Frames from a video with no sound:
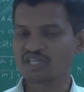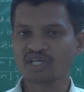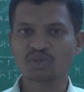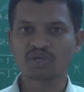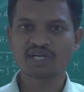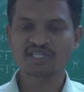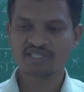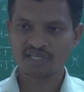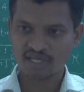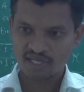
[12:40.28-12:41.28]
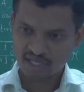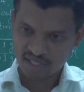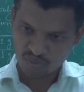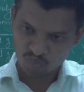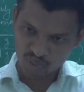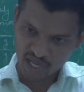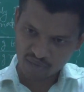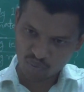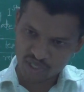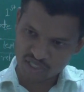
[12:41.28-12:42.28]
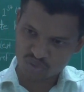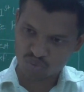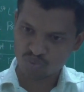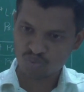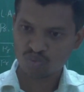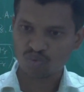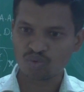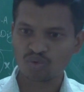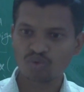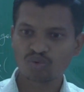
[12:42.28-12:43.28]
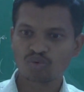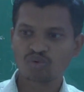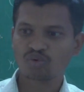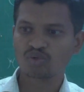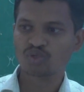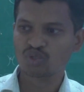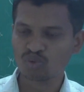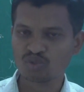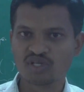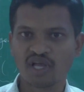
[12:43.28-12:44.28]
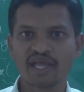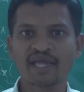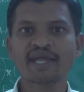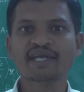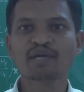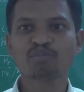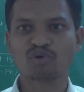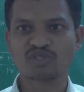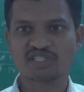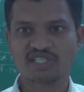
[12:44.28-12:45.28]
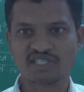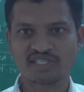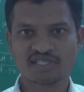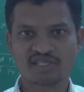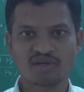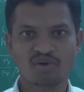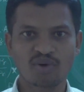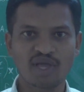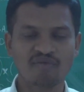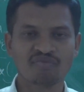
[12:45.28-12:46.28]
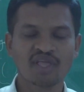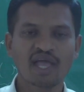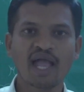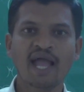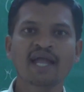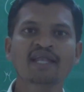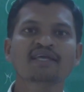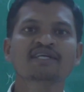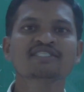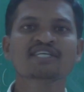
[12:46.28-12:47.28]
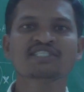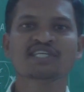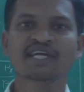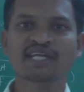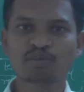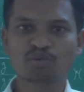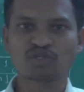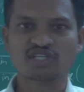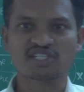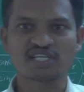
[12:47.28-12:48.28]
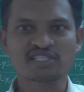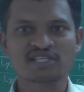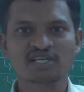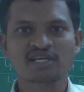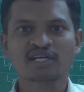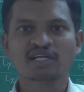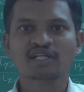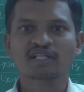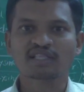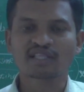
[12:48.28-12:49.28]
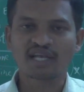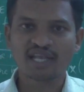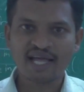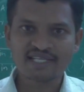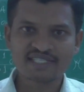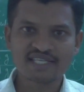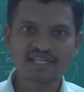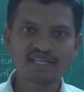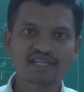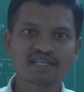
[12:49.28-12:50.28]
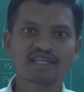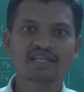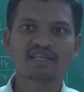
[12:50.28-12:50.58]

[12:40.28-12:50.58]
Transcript: units we are going to use heating processes, okay, and in such heating processes the lysine